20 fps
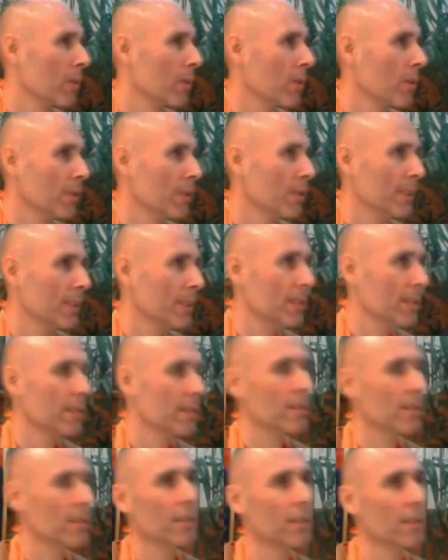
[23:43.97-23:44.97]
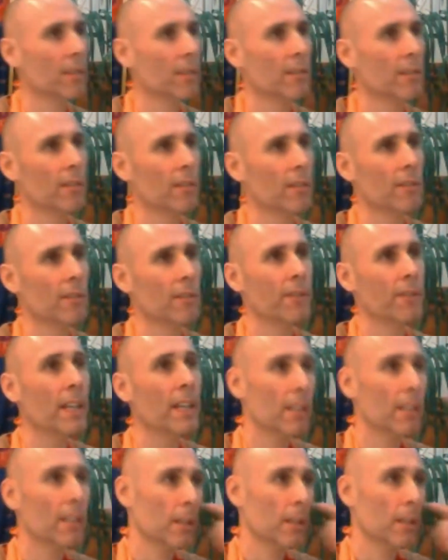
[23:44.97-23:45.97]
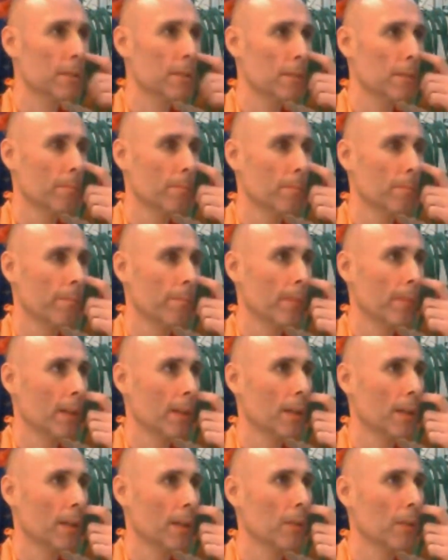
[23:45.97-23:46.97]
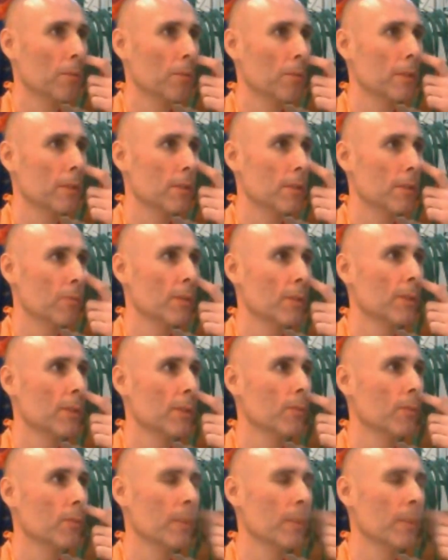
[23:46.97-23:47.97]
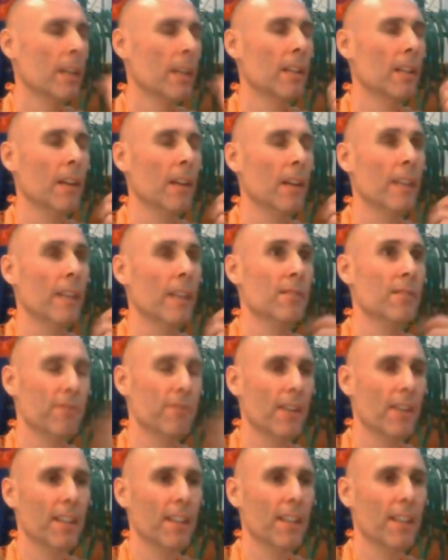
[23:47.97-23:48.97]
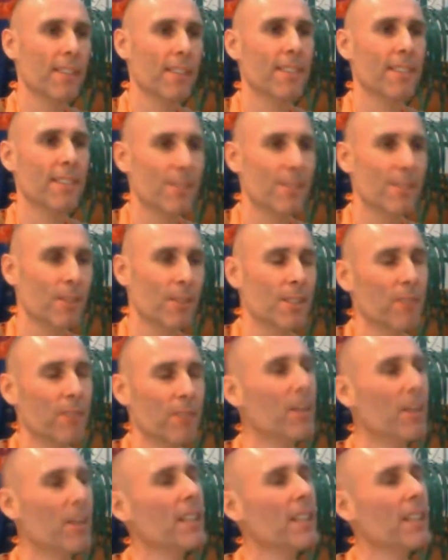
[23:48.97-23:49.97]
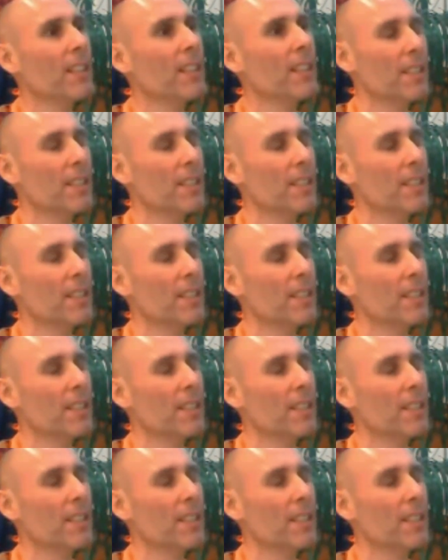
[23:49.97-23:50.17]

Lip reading: call this fatalism, or one believe has faith. There's a fatalism.